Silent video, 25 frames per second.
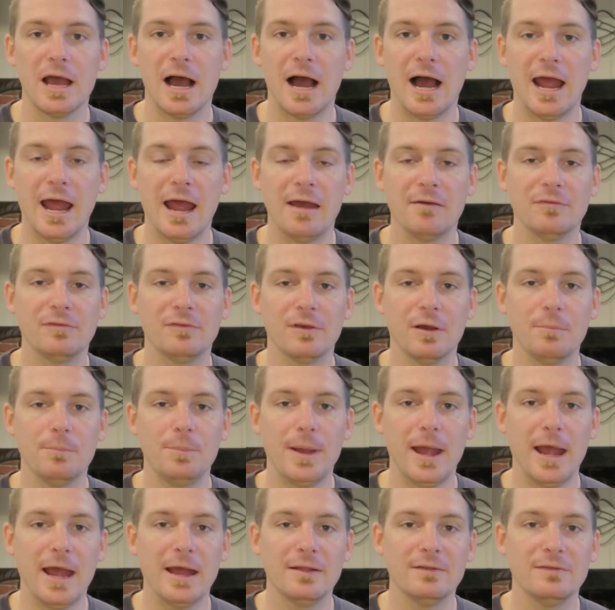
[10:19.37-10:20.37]
I have some
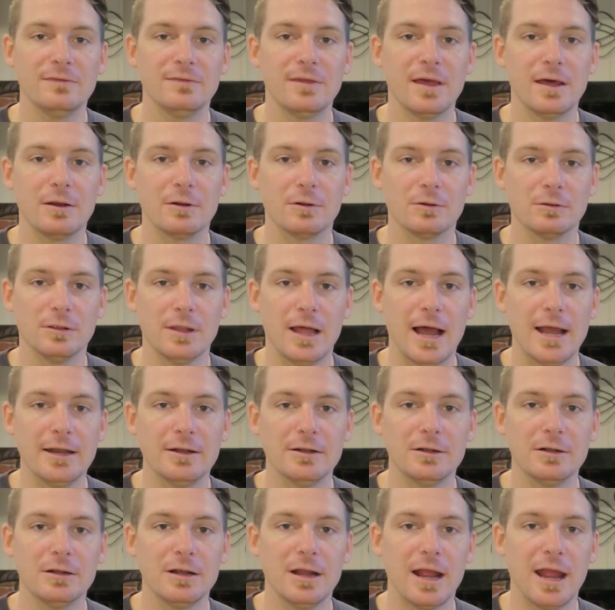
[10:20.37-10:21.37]
pads that are
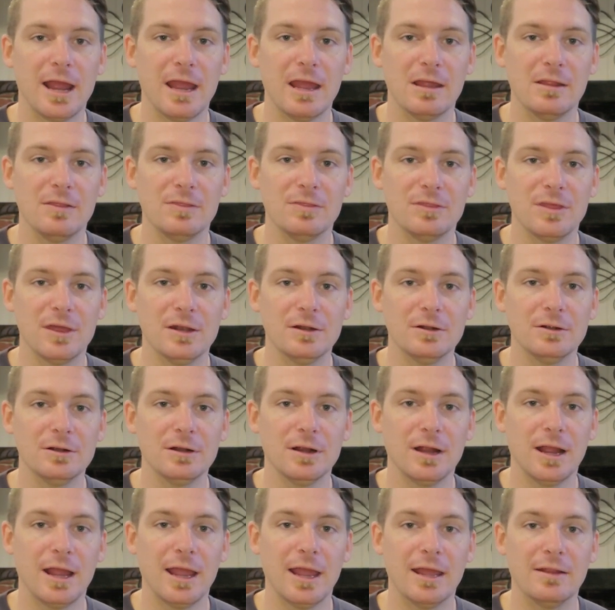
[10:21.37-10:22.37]
lighter and
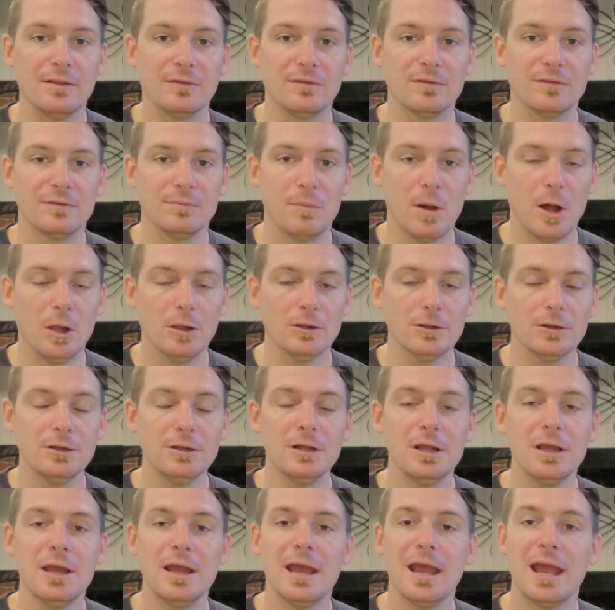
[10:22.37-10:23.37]
thinner and
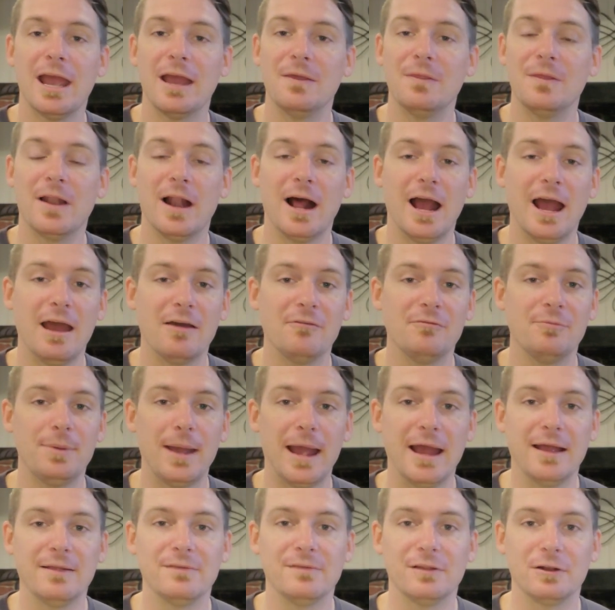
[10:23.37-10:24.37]
smaller, and then I have
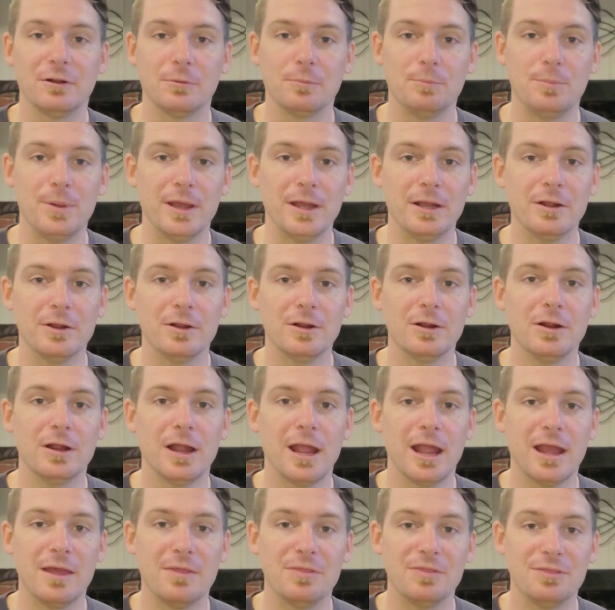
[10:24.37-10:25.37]
pads that are
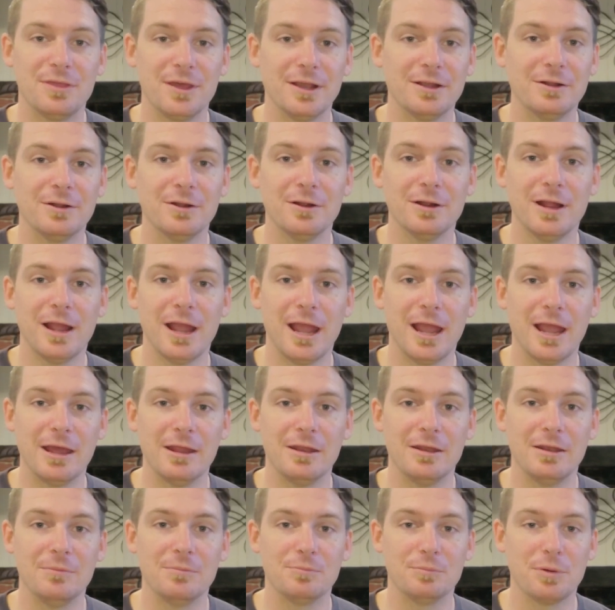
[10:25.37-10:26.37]
bigger and thicker
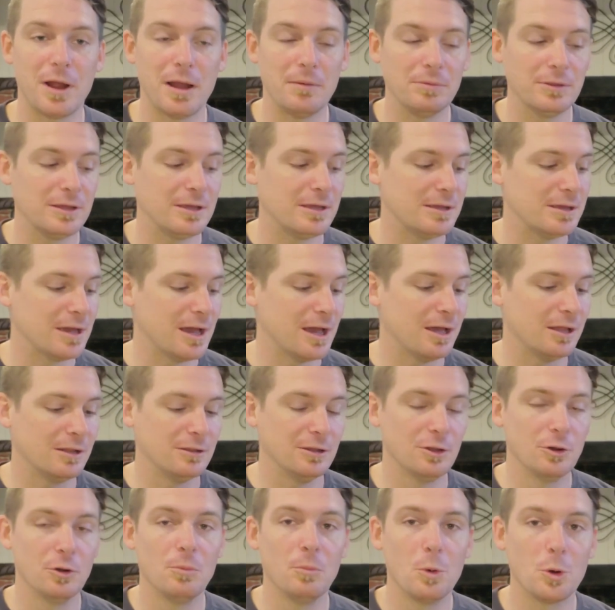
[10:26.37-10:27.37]
and probably a
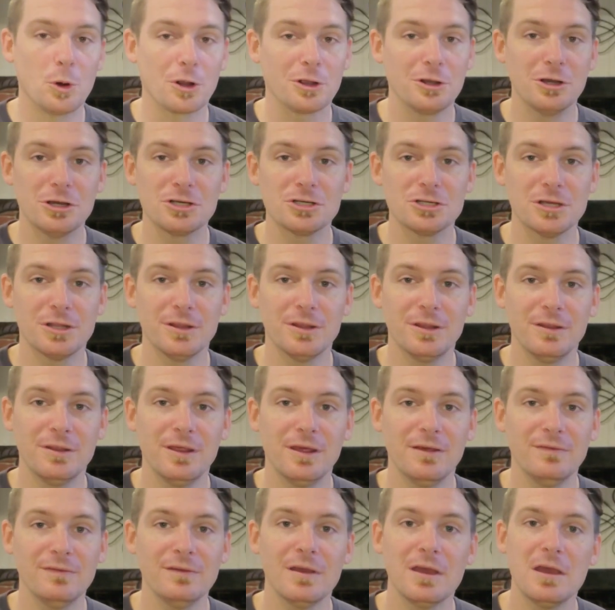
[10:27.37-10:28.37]
little more cushion than
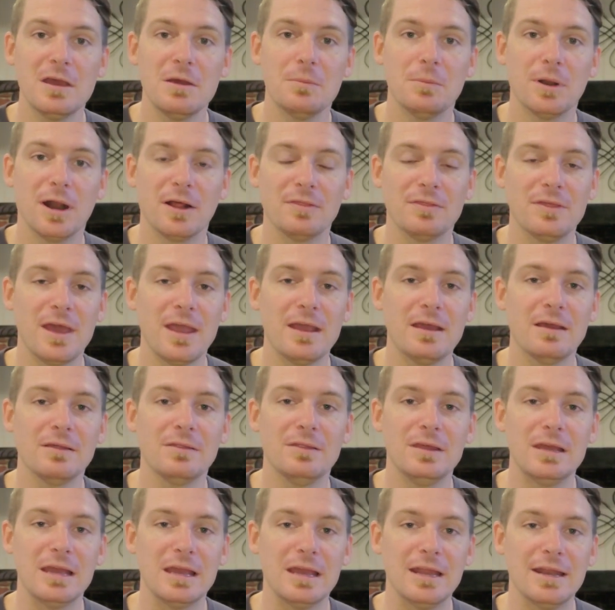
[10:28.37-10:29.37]
this. But I think
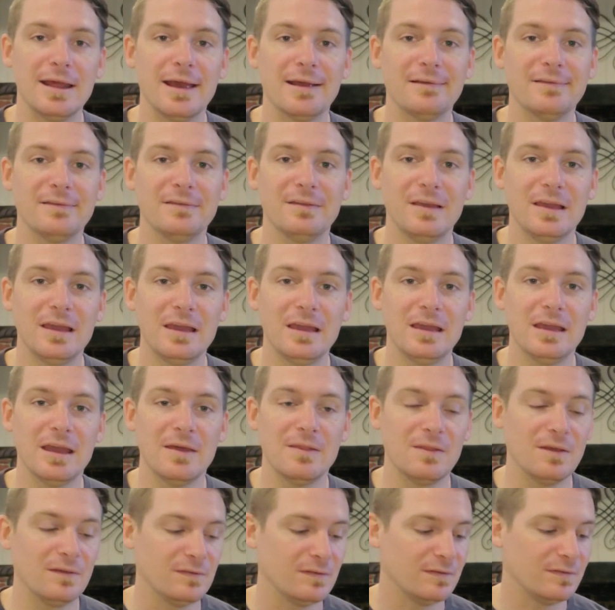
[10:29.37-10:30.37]
the NXT,
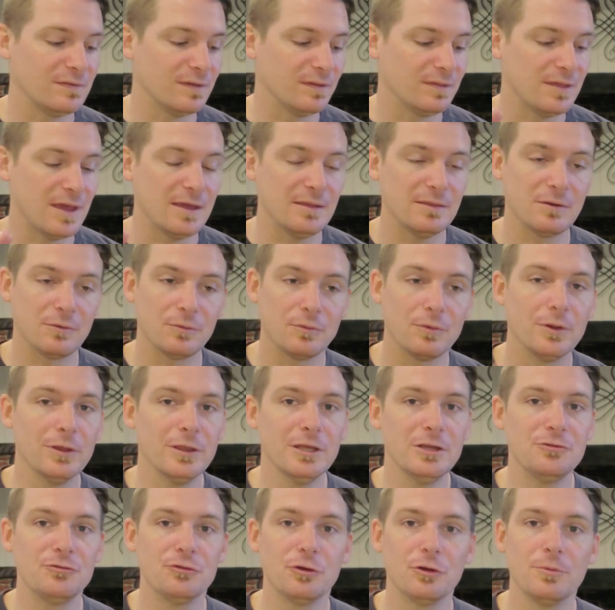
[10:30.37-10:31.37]
and this is the thing that
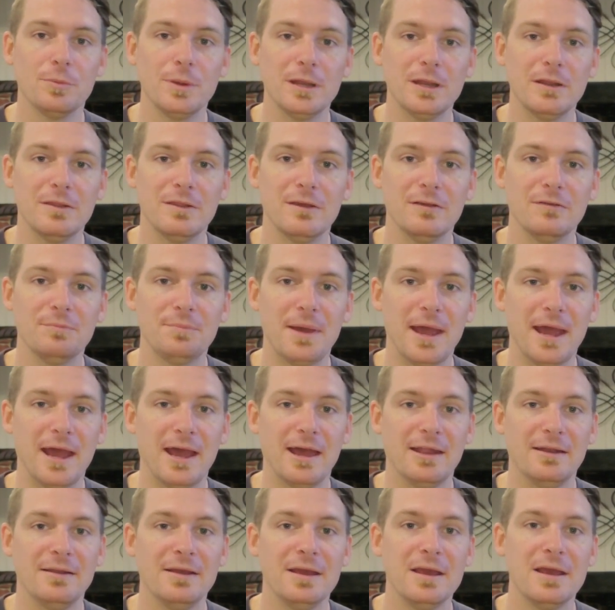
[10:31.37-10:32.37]
really drew me to this
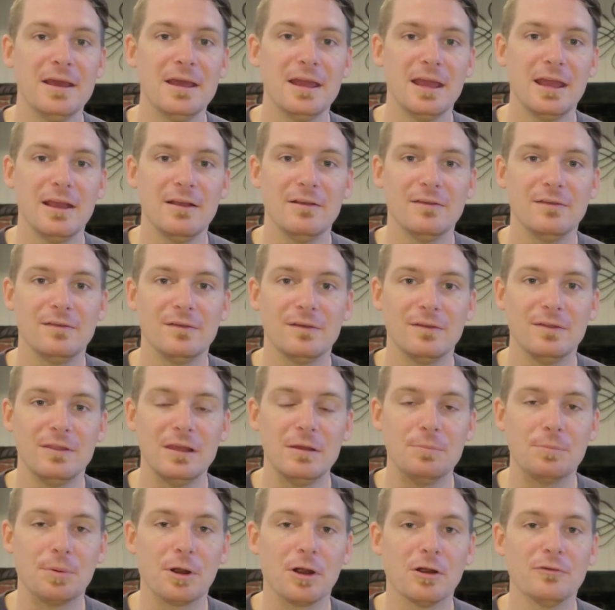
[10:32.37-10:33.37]
pad, is
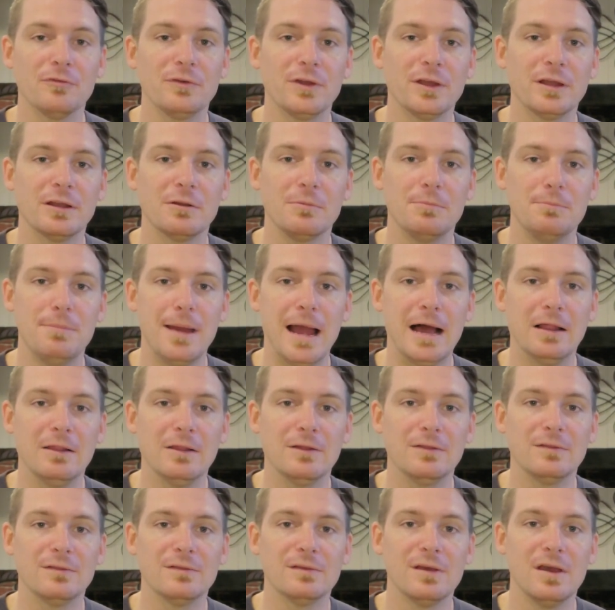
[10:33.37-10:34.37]
the perfect
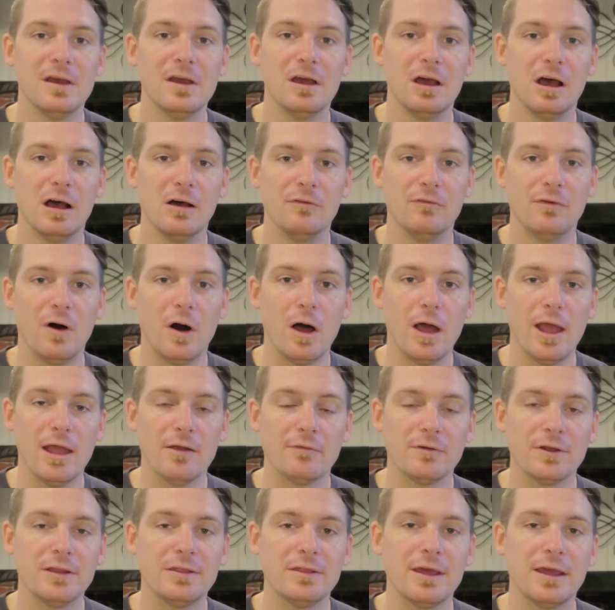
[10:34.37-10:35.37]
balance of
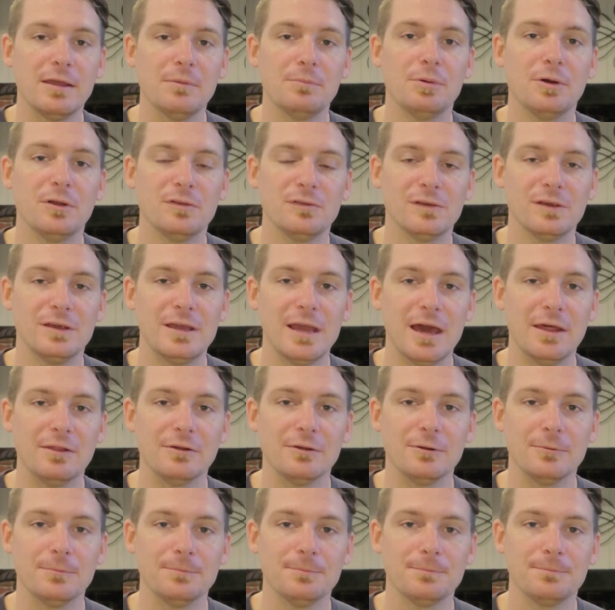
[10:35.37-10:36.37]
everything put
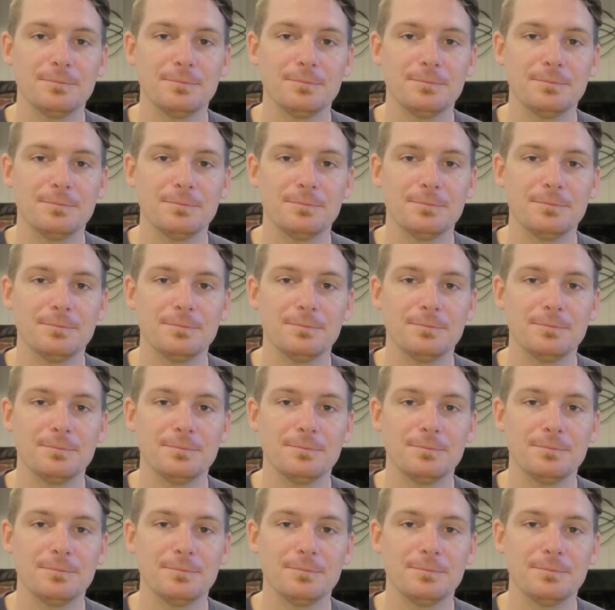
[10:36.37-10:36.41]
together.